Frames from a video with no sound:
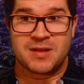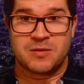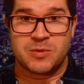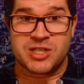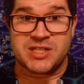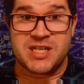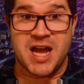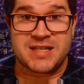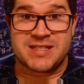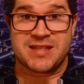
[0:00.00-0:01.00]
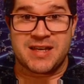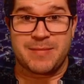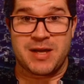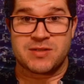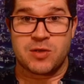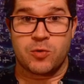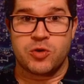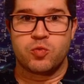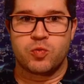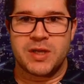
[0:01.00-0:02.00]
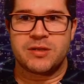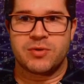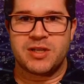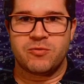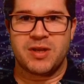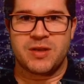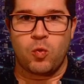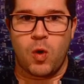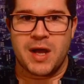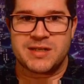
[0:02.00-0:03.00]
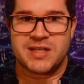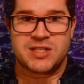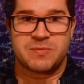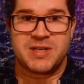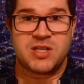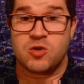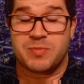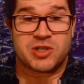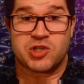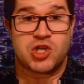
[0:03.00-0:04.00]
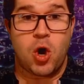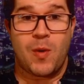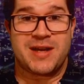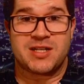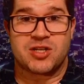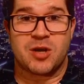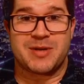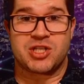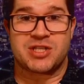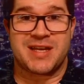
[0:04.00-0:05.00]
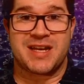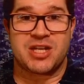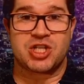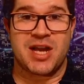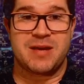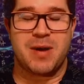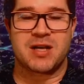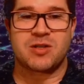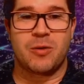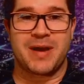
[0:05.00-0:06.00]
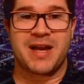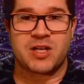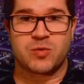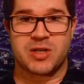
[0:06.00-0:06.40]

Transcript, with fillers: which is nuts to think about. So you really, really, really want it to be you, but there's no way to determine. It's just like getting a shiny box. Oh my gosh, we're